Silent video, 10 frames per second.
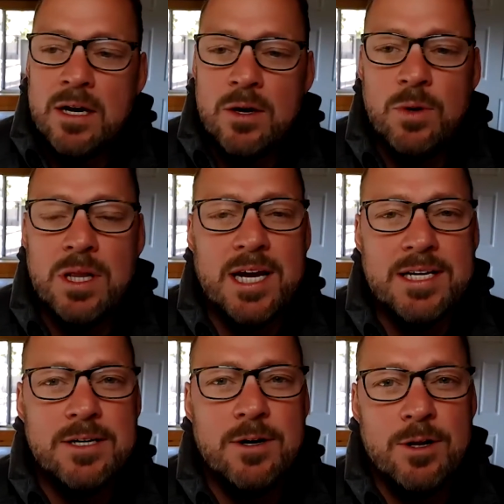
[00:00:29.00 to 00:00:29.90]
we like
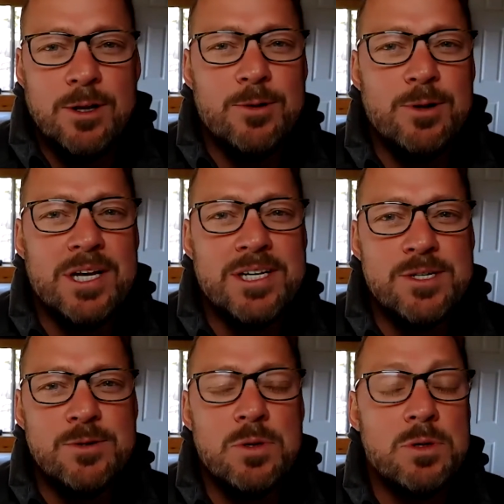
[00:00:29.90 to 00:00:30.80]
to call a local
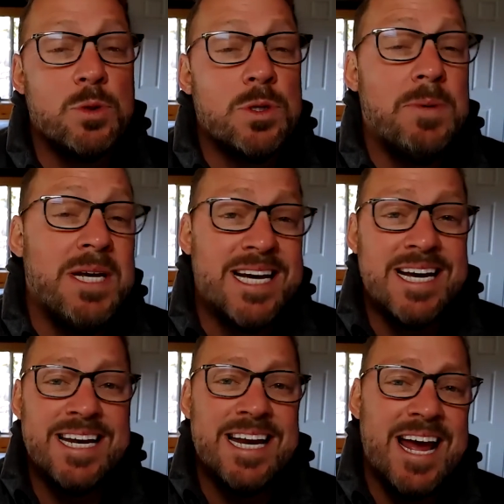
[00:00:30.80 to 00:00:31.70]
legend, which would be
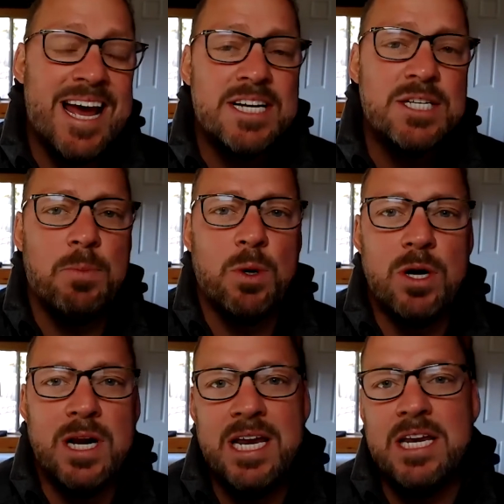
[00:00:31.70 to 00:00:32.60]
an
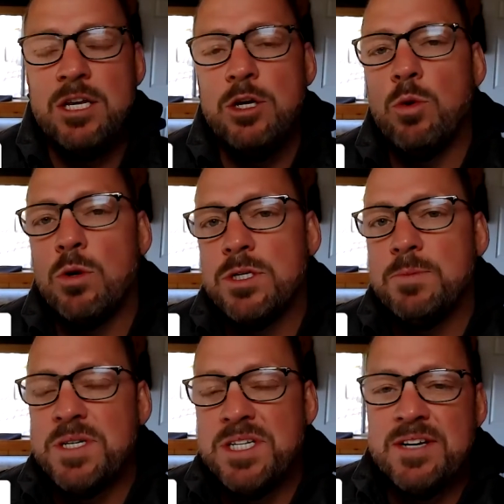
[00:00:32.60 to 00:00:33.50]
expert in your
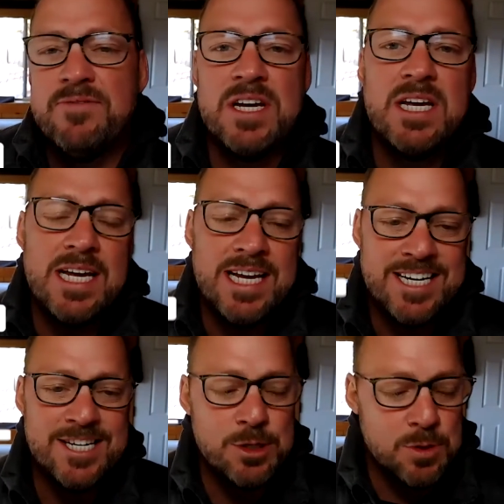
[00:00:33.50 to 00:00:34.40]
specific
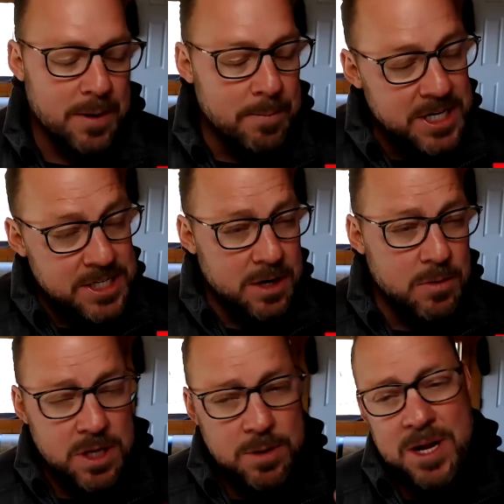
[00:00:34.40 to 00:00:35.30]
industry. I'm going to talk
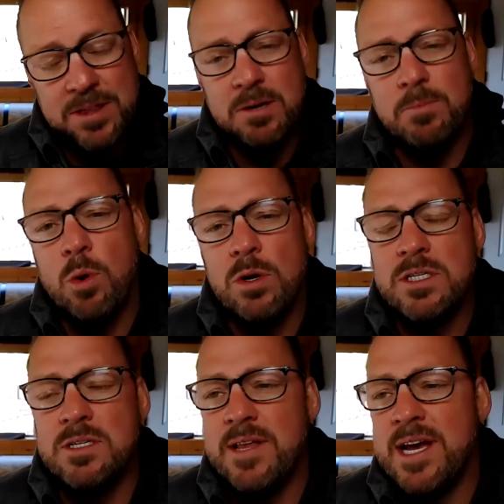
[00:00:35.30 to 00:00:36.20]
with you about the
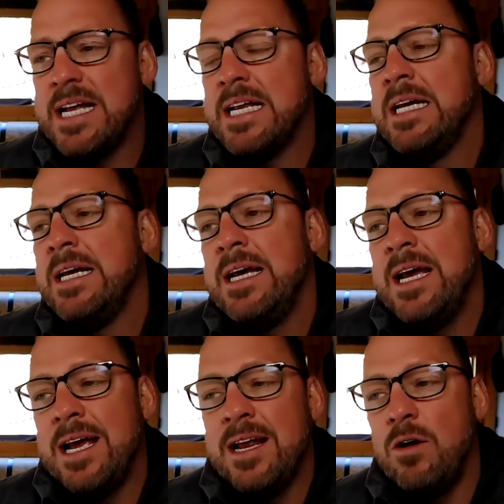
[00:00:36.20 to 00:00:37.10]
importance of that
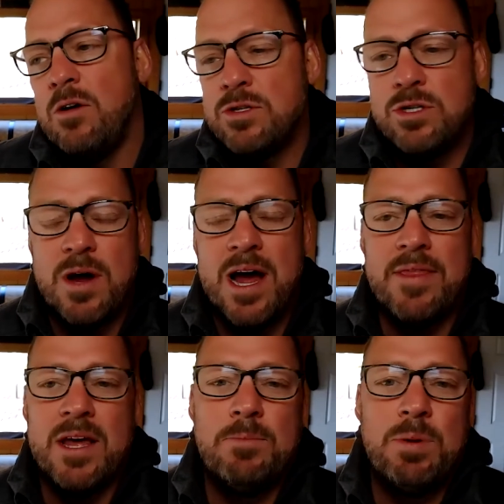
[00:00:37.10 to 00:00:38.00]
and also how
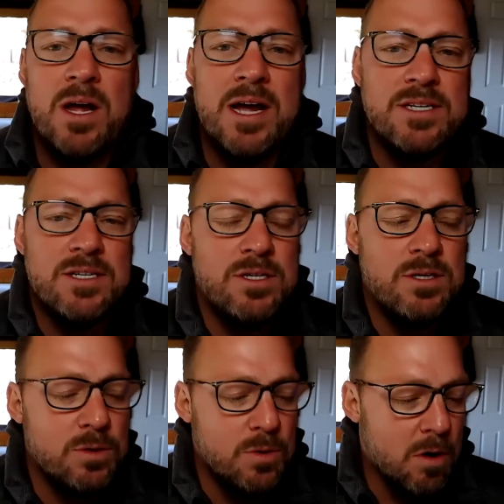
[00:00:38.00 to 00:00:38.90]
that applies
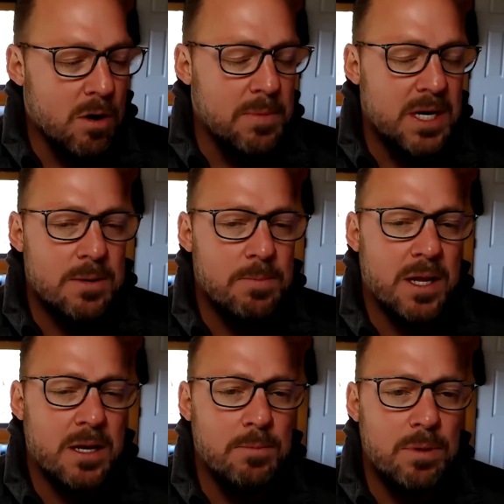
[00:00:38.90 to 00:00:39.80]
to our media
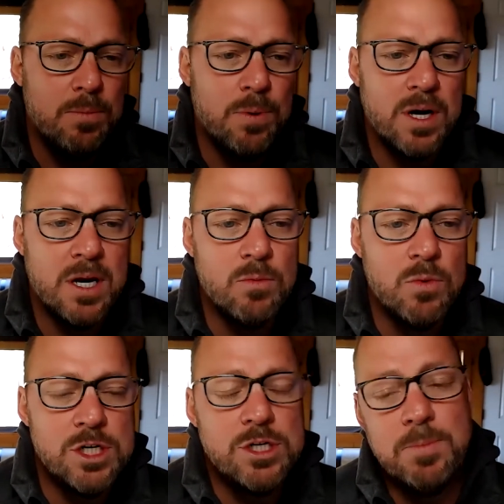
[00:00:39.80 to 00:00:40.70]
planning blueprint and
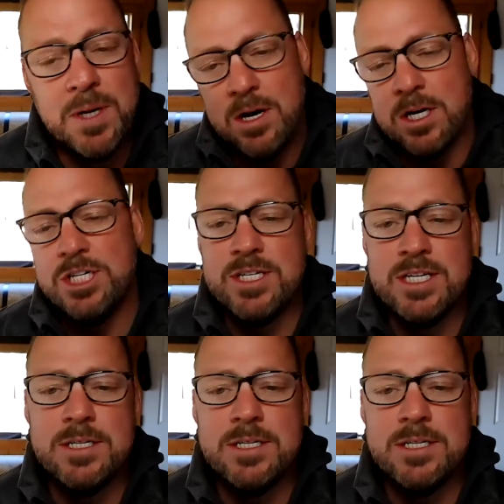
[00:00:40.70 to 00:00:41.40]
what you should be conscious